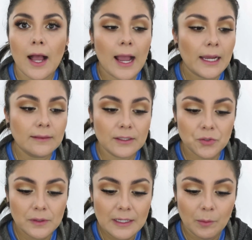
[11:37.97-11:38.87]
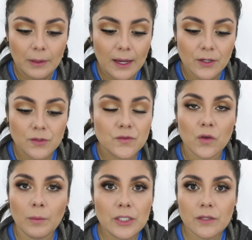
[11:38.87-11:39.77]
I literally applied
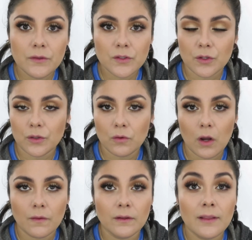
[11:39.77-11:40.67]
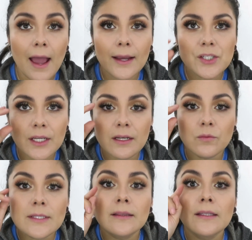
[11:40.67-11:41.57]
so much of this glue on the lash and it
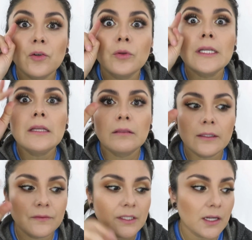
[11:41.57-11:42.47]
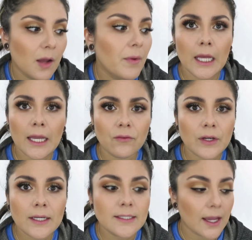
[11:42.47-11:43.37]
was literally lifting up
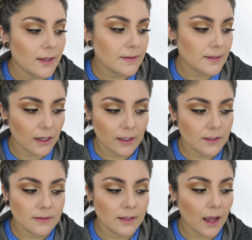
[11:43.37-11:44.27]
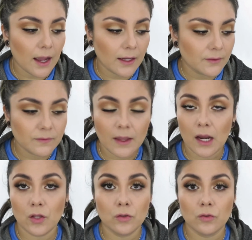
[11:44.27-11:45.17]
every 10 seconds. I
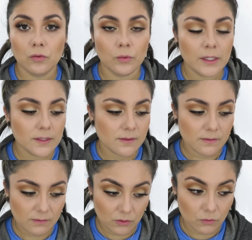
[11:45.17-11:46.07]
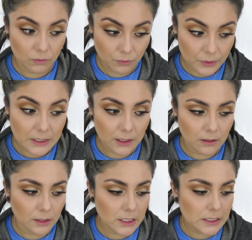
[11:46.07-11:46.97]
That glue was
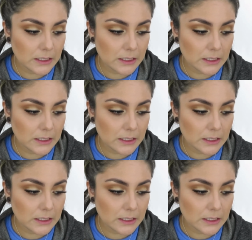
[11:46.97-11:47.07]
ridiculous.